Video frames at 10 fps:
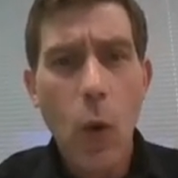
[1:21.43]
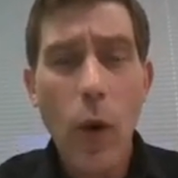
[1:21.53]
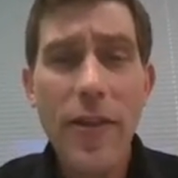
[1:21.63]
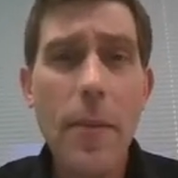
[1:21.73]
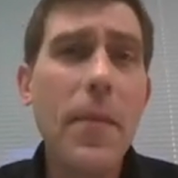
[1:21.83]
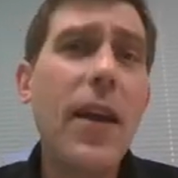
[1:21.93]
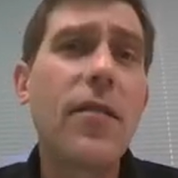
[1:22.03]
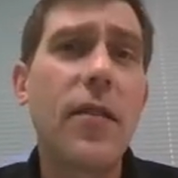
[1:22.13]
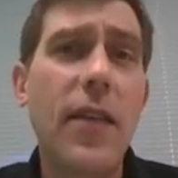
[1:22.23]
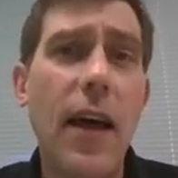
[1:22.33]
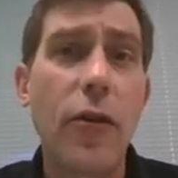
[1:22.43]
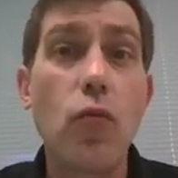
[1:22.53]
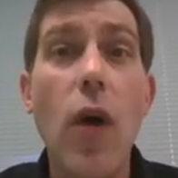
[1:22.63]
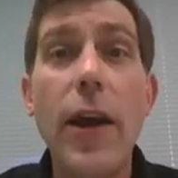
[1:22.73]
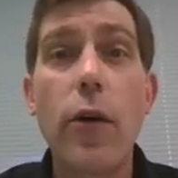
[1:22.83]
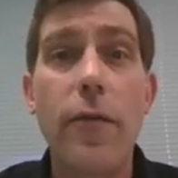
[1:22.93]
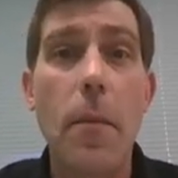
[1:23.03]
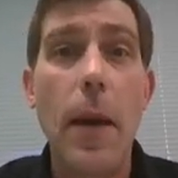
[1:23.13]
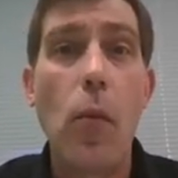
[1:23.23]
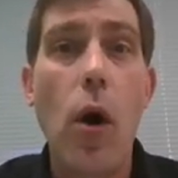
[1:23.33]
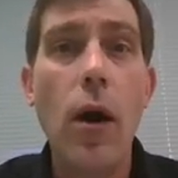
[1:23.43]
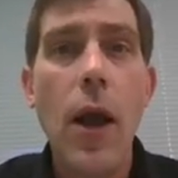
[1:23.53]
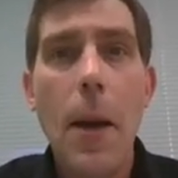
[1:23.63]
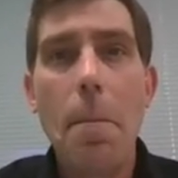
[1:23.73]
What that means is that the writer of a memoir